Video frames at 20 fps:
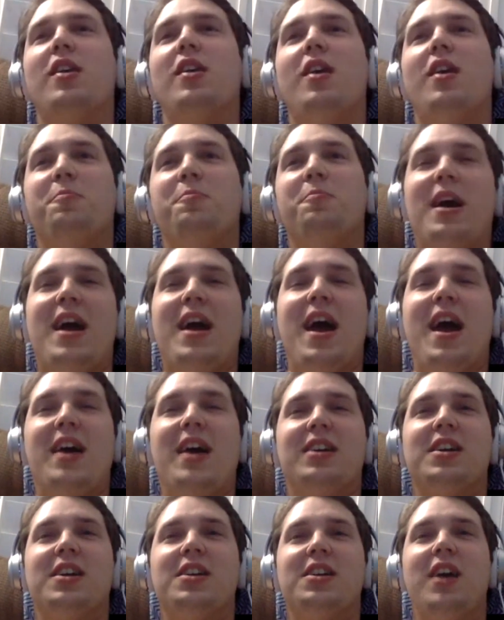my
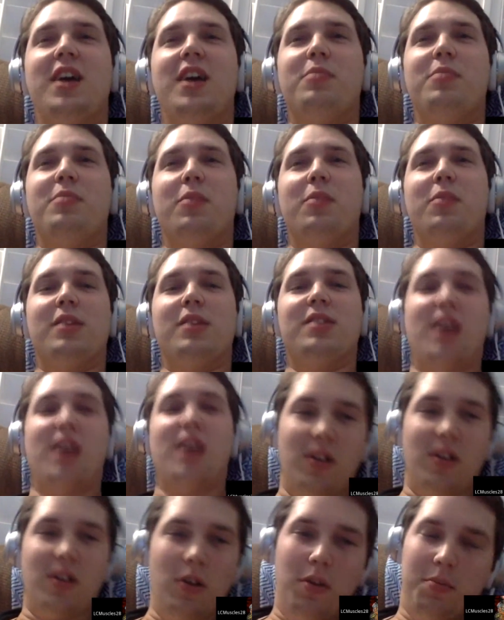head cannot be a
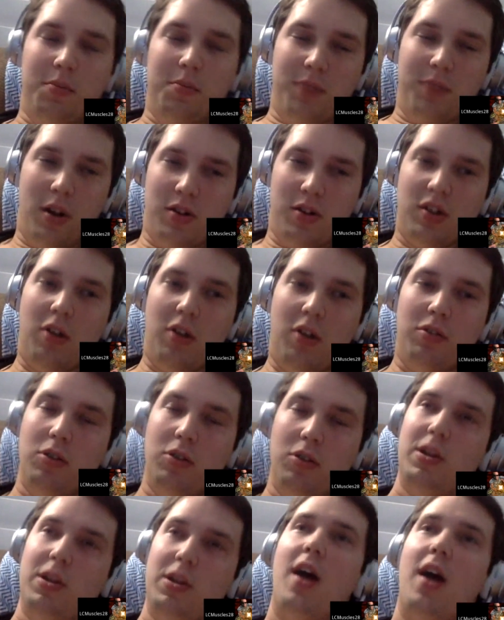rectangle. There's no
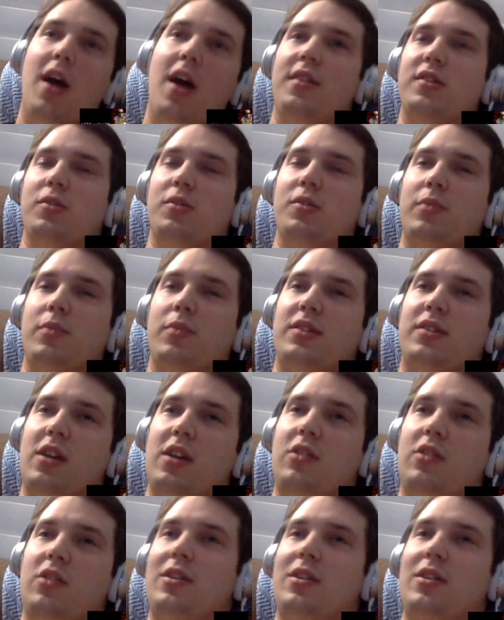human head that's a
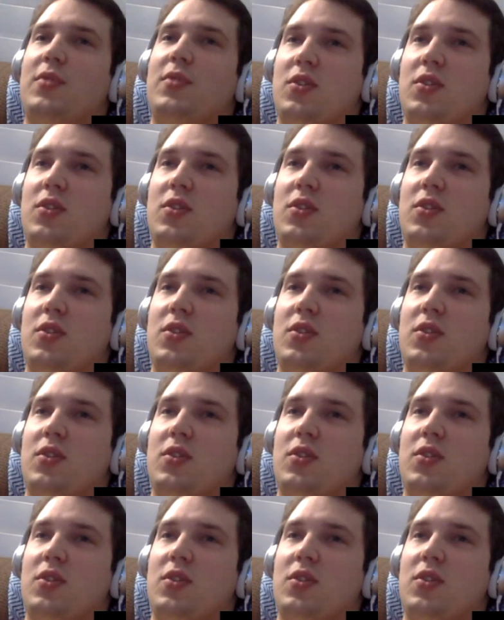rectangle. That's physically